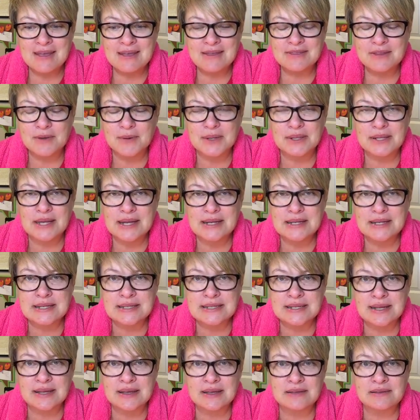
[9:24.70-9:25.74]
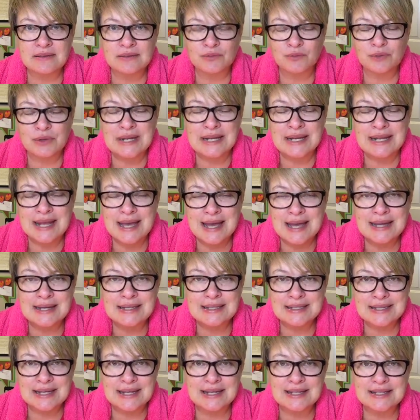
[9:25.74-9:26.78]
they're reluctant
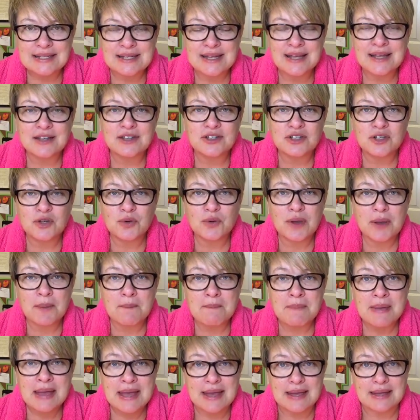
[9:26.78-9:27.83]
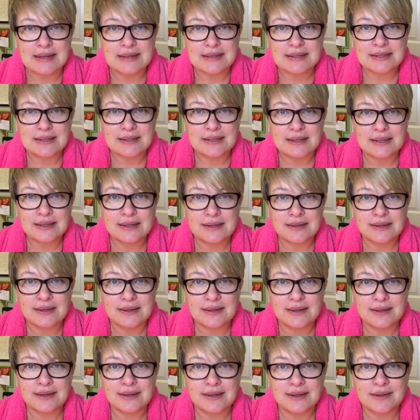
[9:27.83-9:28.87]
reluctant to commit,
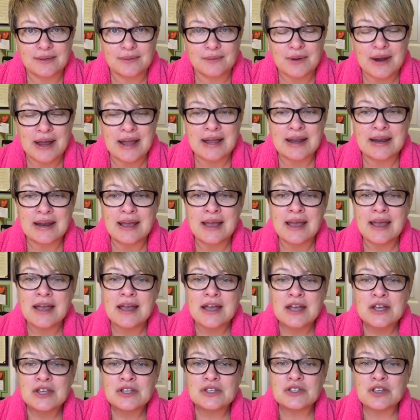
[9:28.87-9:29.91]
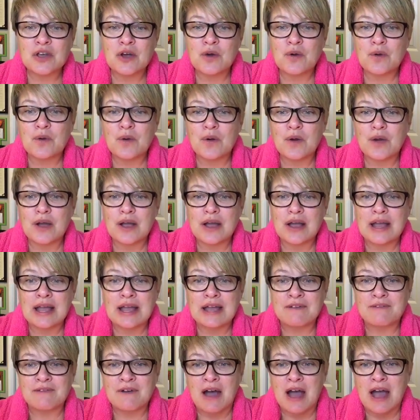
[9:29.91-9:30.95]
right? So
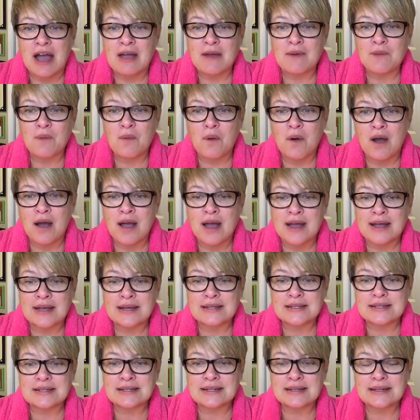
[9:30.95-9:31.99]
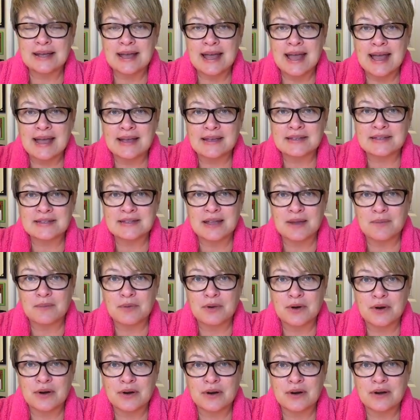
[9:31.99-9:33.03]
if I want X
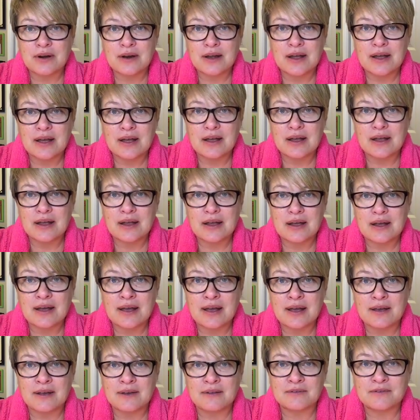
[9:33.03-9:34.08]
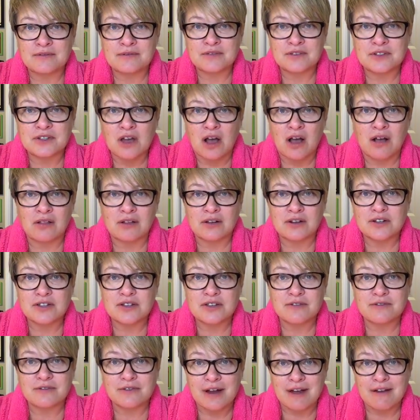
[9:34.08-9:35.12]
number of dollars
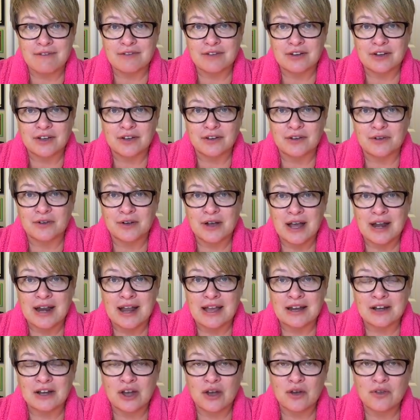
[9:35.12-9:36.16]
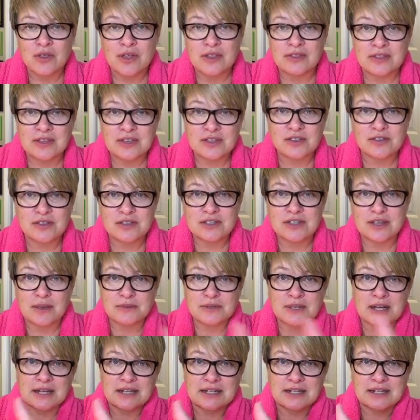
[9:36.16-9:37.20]
of revenue, and I know that these are the steps
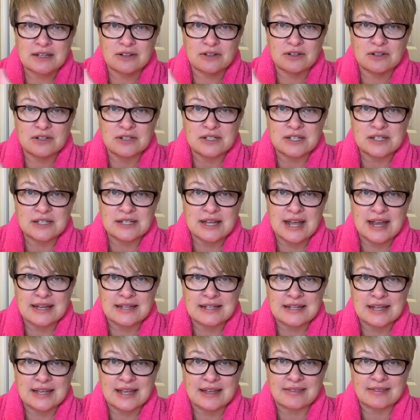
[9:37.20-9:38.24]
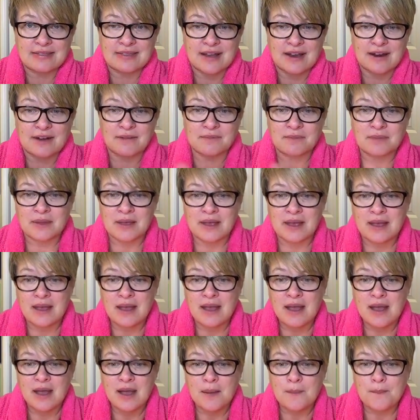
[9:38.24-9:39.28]
I need to get, to take to get there,
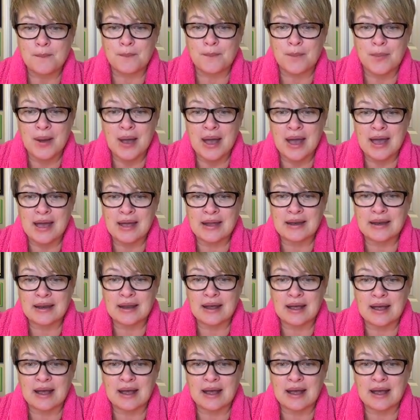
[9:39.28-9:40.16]
but